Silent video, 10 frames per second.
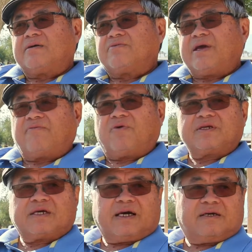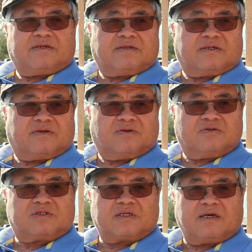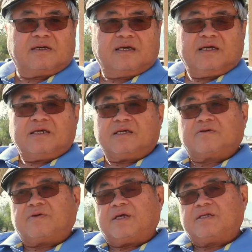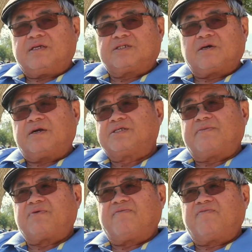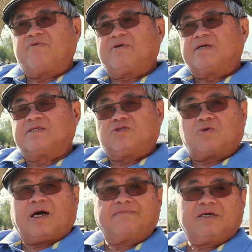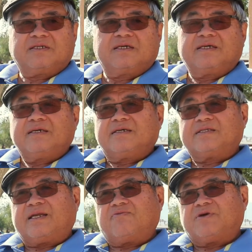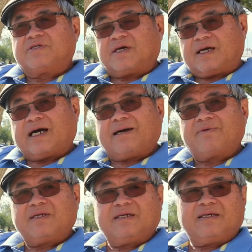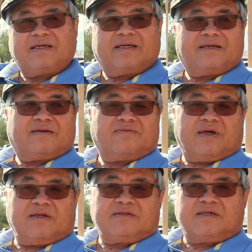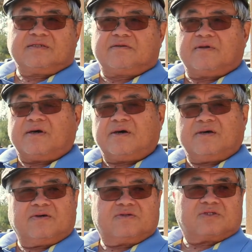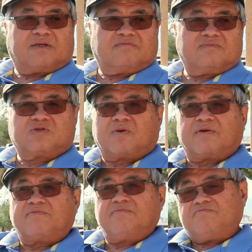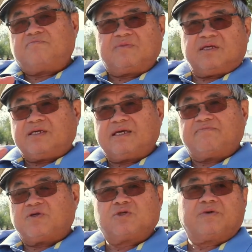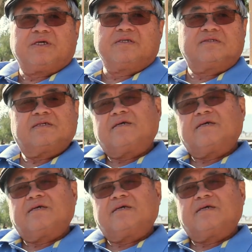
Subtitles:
We have one guy who's he started something as a drama, then he went into comedy, then he did some sort of in-between